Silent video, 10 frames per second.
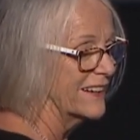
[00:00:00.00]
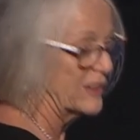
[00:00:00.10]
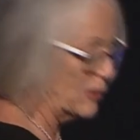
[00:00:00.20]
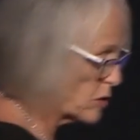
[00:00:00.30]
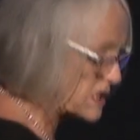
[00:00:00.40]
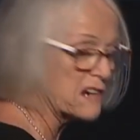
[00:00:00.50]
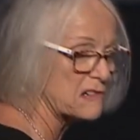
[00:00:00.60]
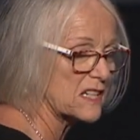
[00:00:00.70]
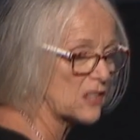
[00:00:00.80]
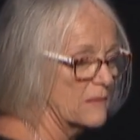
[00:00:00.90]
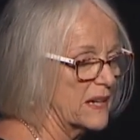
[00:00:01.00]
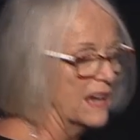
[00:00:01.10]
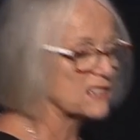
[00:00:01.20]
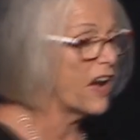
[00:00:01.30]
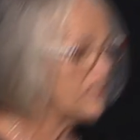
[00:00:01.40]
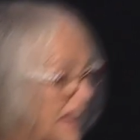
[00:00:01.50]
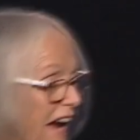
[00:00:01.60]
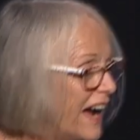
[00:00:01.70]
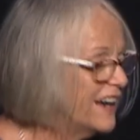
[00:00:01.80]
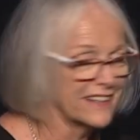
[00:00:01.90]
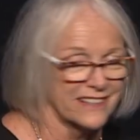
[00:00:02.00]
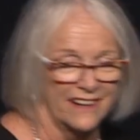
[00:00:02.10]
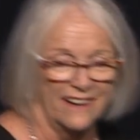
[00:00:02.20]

You're all serious on me? It's not that hard.